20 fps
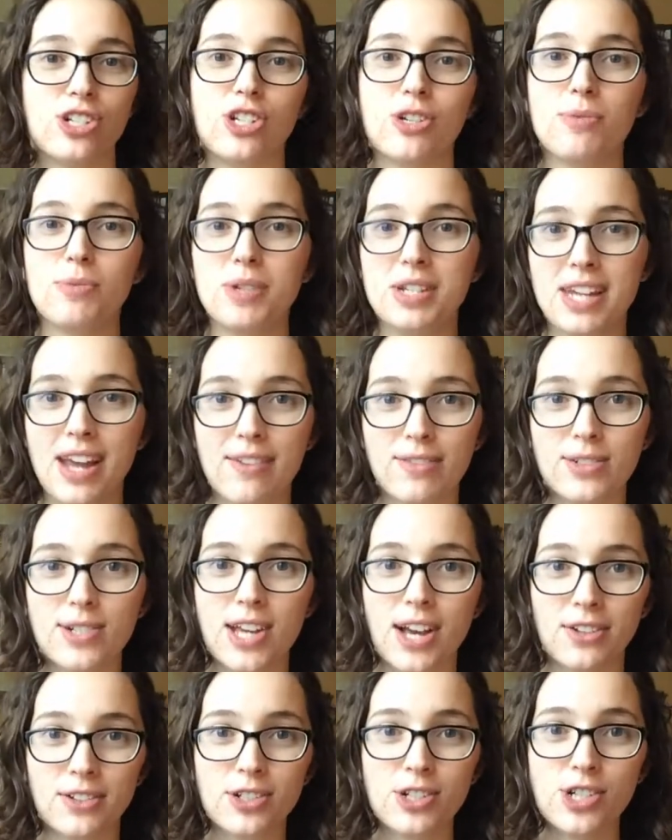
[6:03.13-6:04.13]
she would never
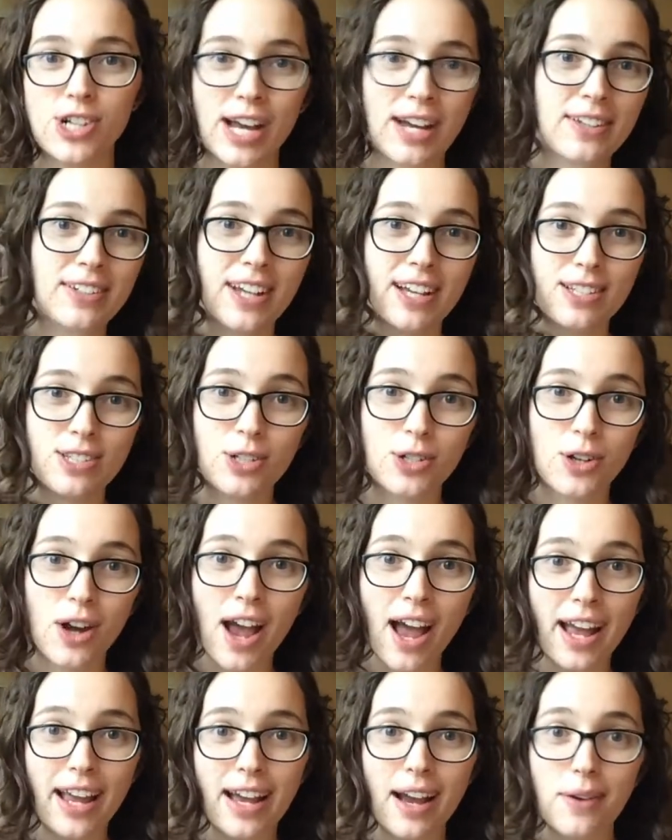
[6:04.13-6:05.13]
tell her child not to
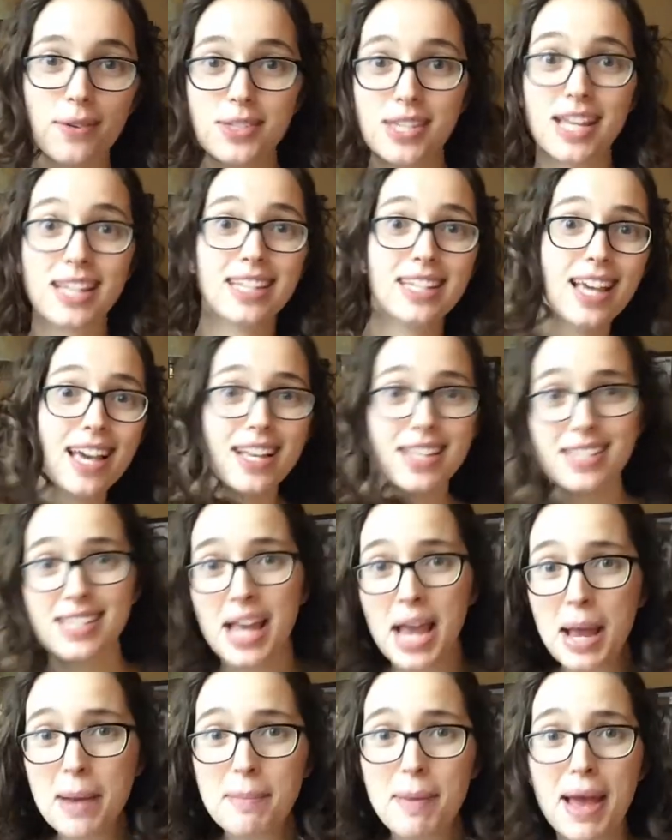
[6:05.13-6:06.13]
cry. I was like, yes,
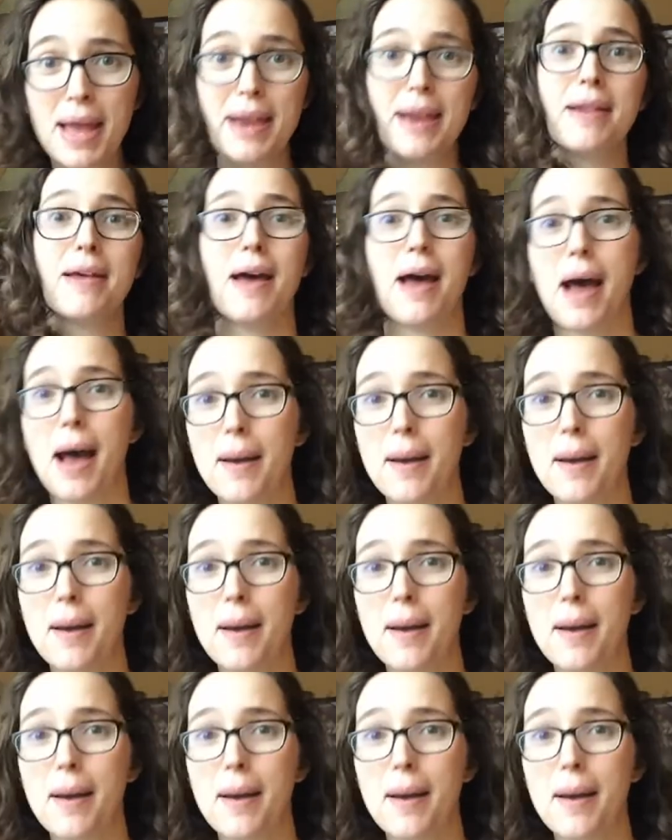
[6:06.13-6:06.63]
amen.